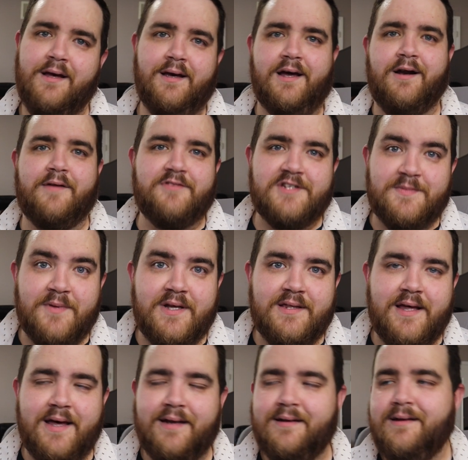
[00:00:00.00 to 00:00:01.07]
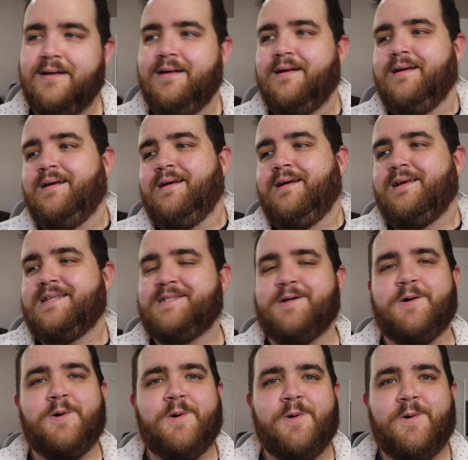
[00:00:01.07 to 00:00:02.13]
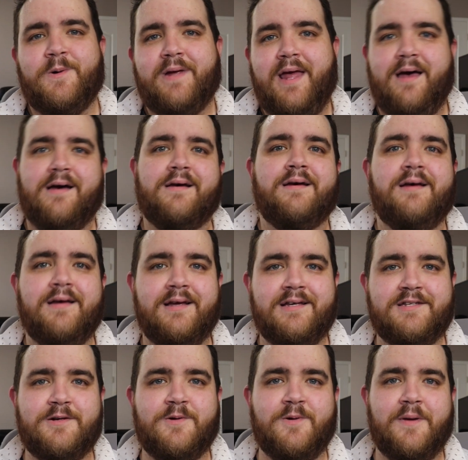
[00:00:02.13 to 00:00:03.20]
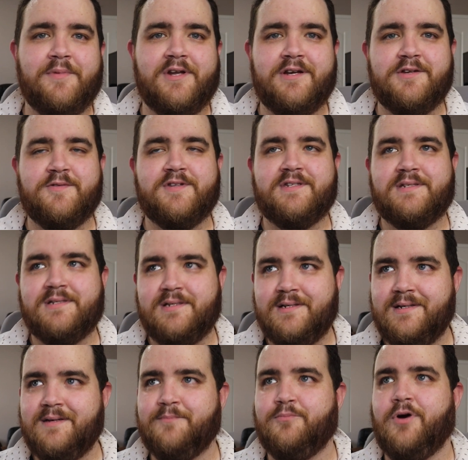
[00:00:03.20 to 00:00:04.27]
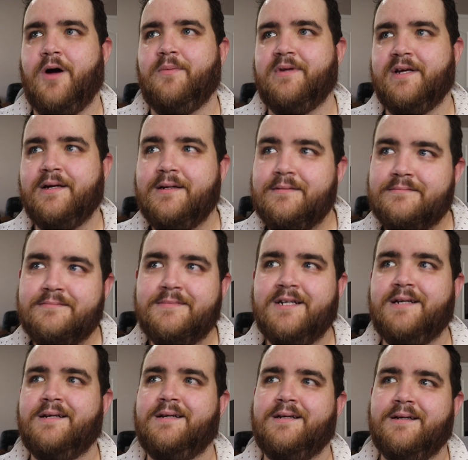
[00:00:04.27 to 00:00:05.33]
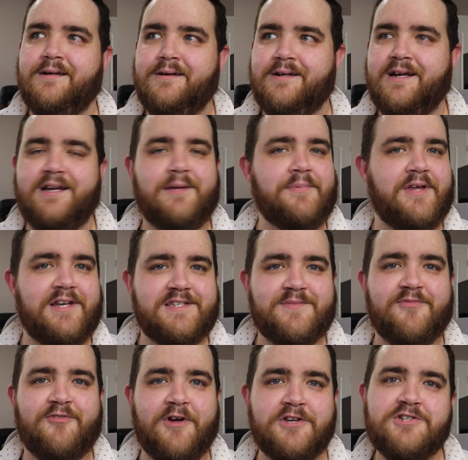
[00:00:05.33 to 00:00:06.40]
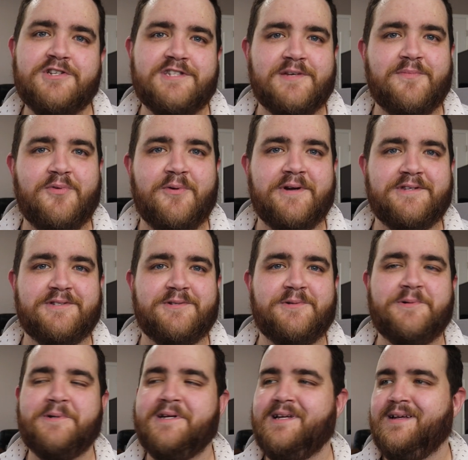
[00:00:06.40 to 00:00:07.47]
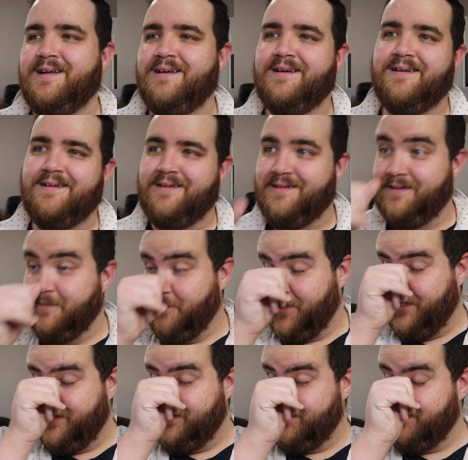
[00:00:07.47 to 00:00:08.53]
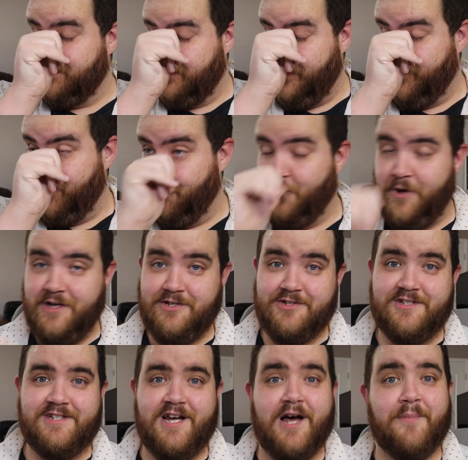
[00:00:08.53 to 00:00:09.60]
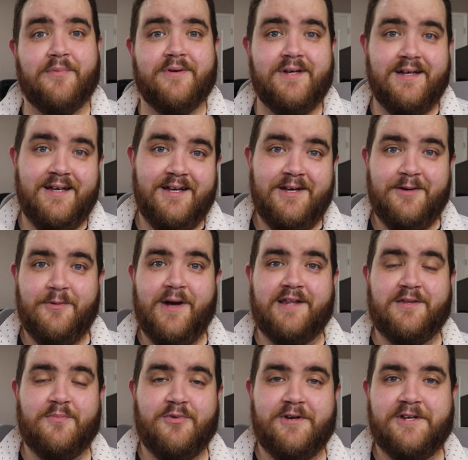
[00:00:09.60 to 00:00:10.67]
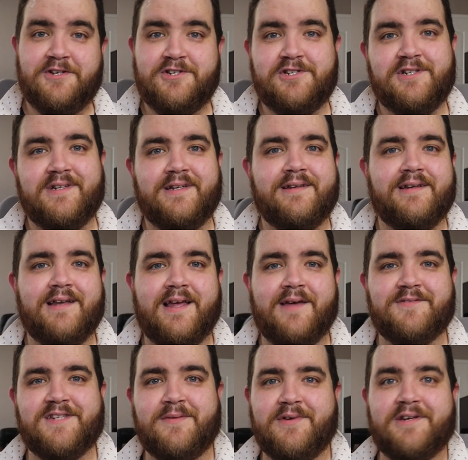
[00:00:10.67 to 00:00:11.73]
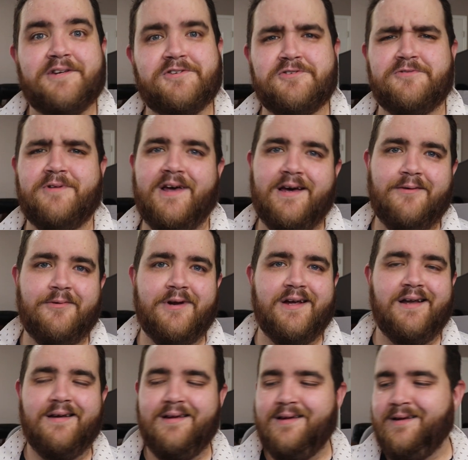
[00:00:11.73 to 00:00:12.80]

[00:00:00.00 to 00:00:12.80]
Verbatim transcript: I don't have to explain that. So yeah, so I'm gonna do this. Probably gonna end up getting some French at some point too. Uh, because, I mean, why just stop at the British? You need to have somebody to shoot at, right?